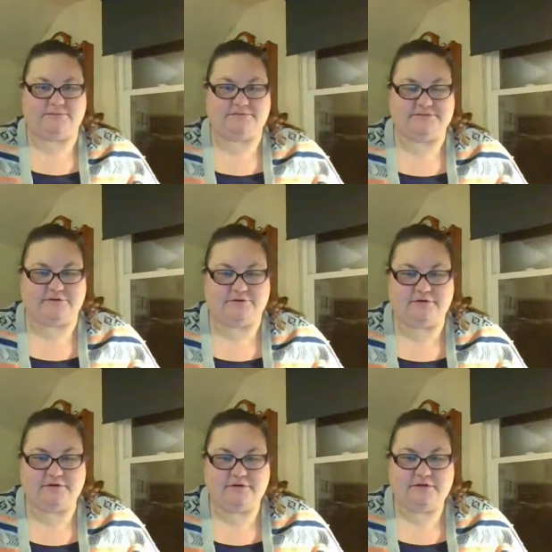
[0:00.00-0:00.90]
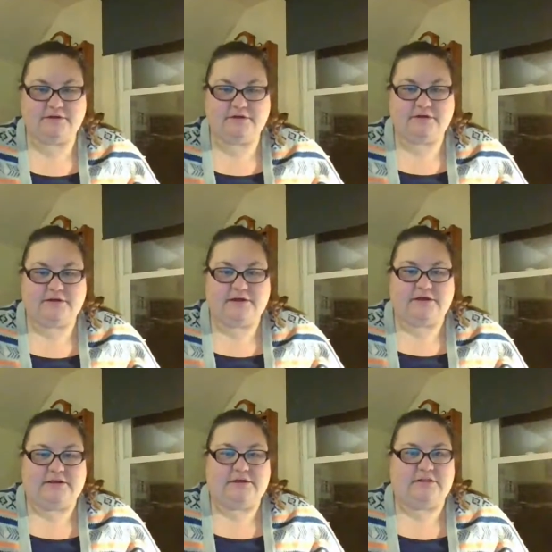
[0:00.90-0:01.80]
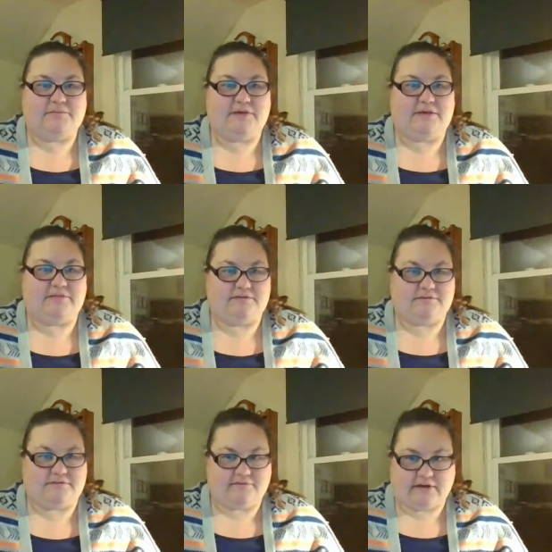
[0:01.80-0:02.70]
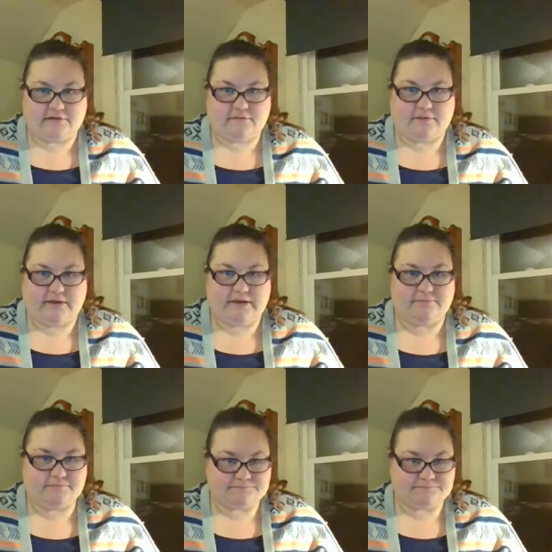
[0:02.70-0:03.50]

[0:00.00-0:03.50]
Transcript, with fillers: So, let me get this stuff out of the way.